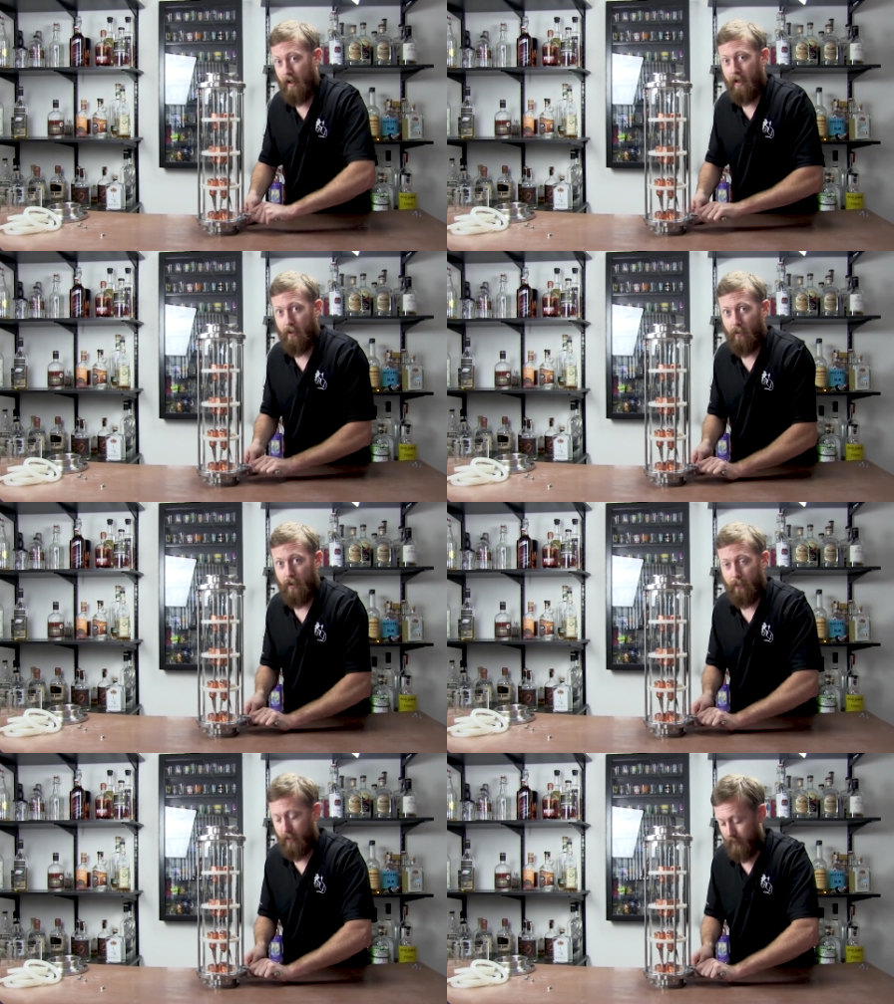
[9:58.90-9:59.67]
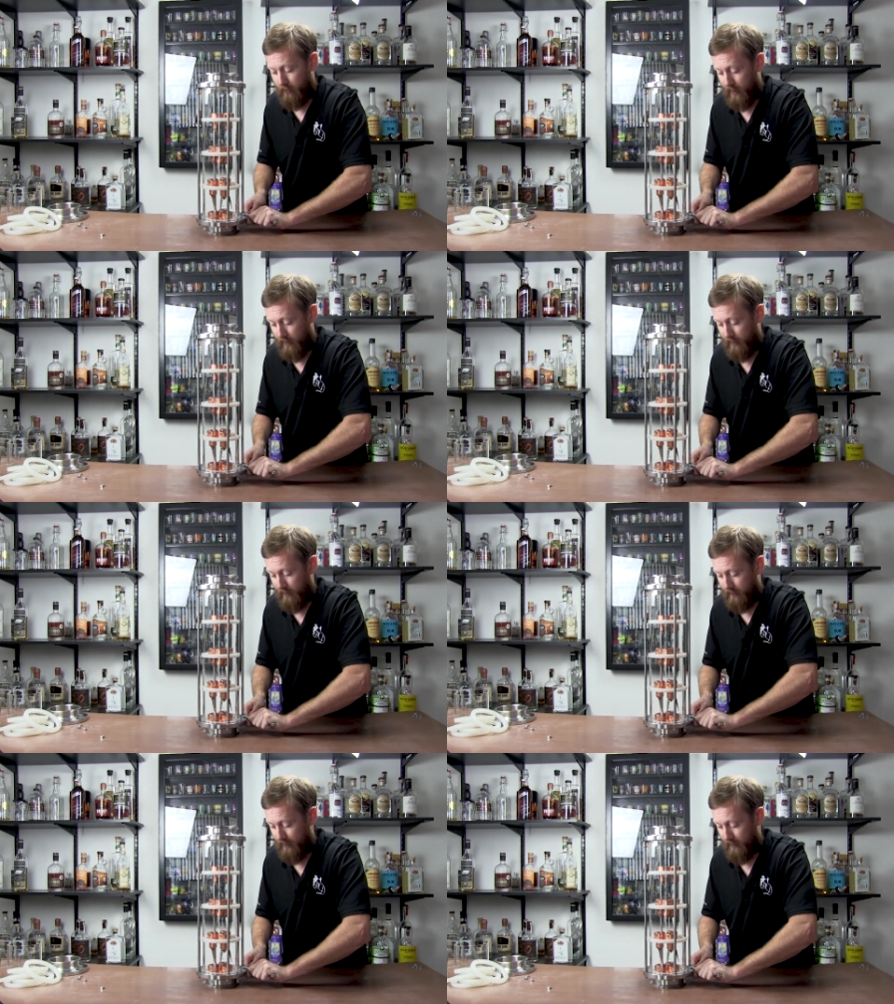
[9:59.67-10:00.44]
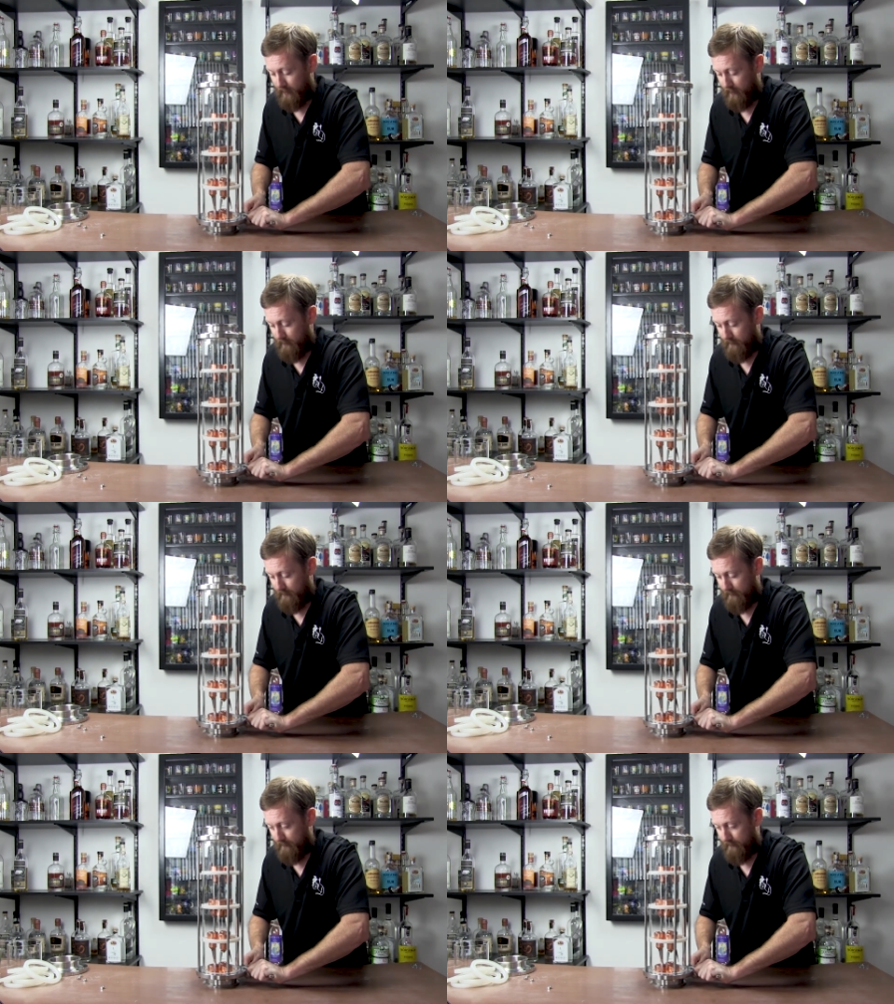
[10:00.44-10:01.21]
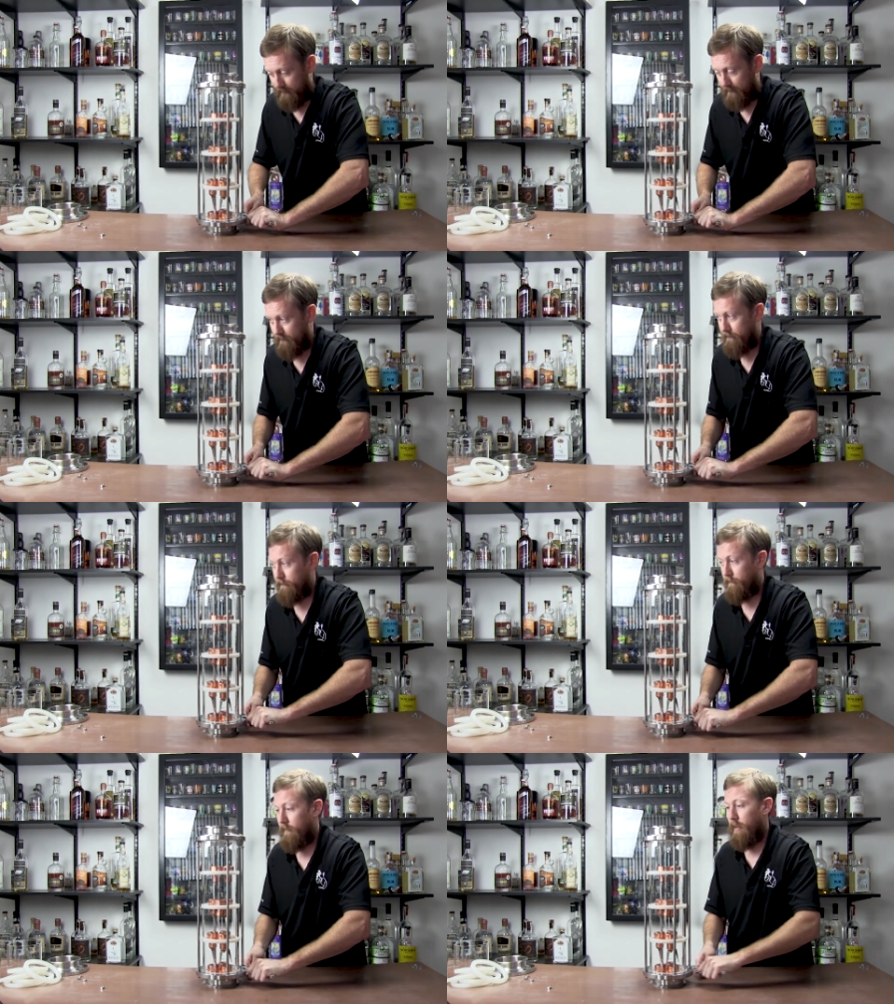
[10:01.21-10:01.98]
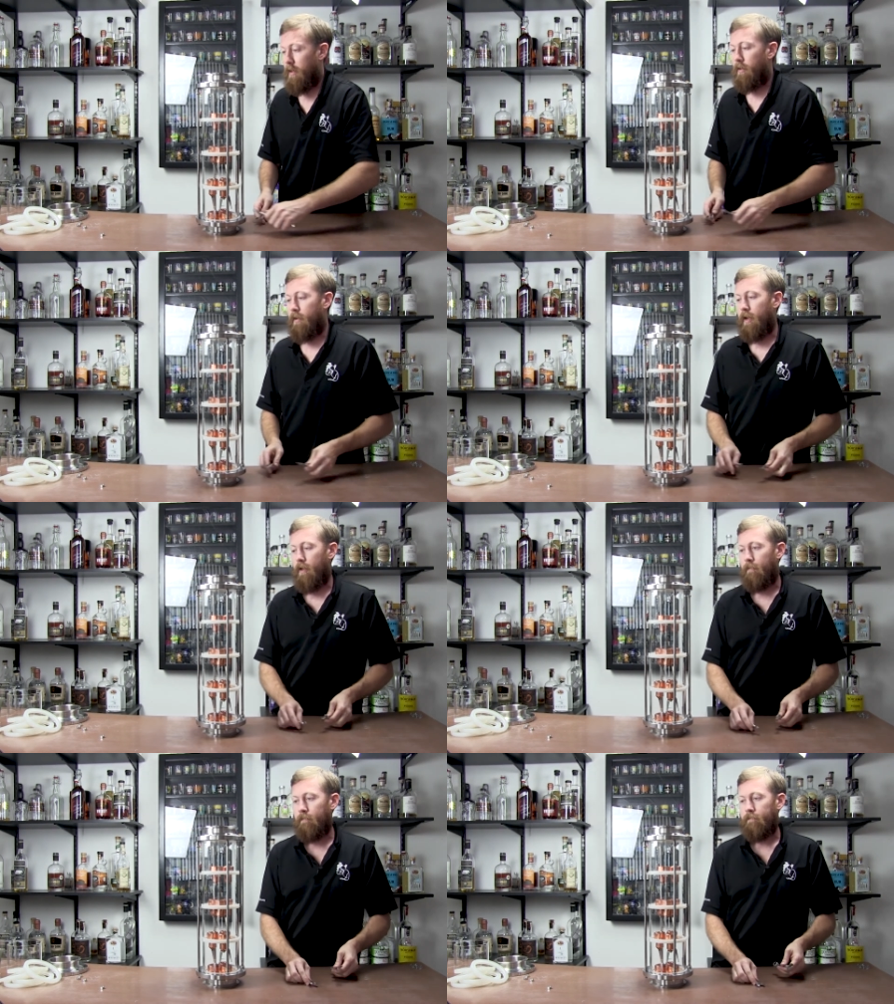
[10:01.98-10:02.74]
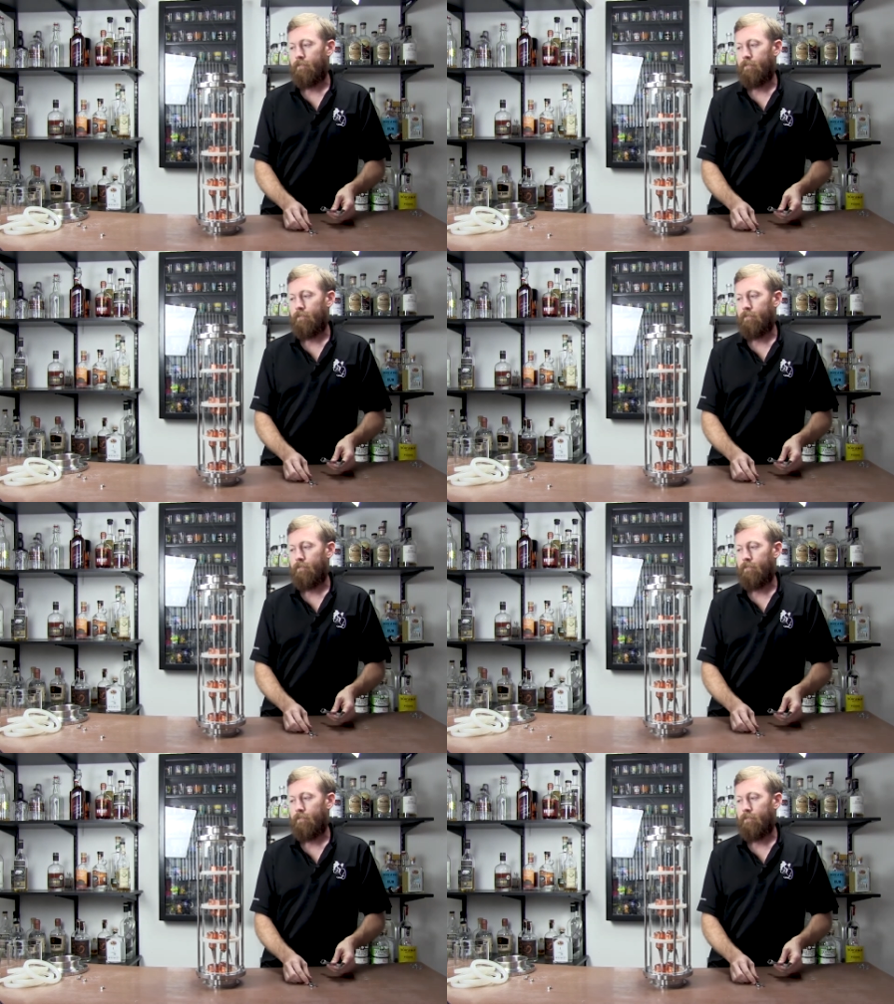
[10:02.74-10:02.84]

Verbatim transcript: I don't want to put it through that kind of test. Alright,